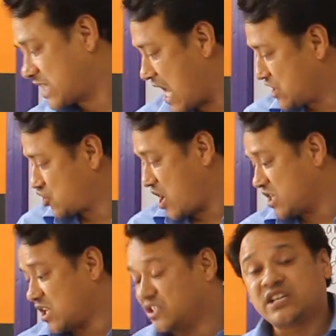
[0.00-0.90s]
can
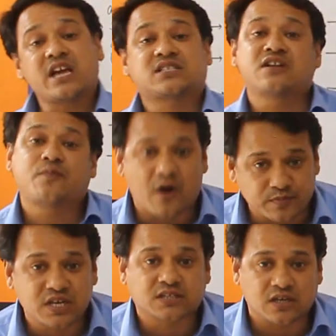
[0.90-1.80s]
change the direction of
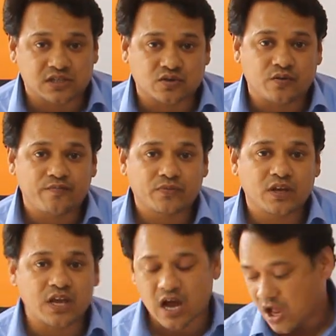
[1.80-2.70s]
object also.
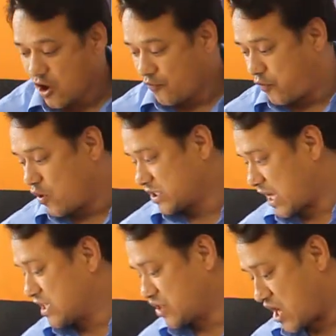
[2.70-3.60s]
Yeah, force
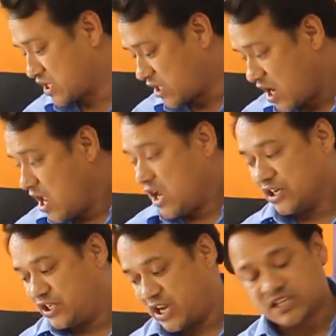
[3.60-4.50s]
can change the
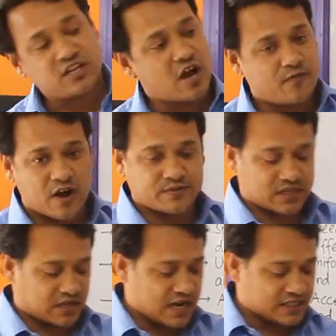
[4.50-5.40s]
direction of
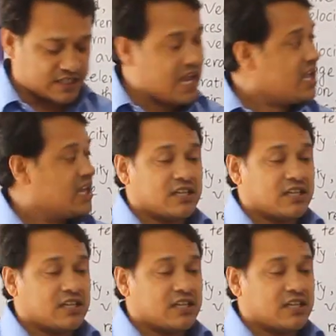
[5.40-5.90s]
object. Let's say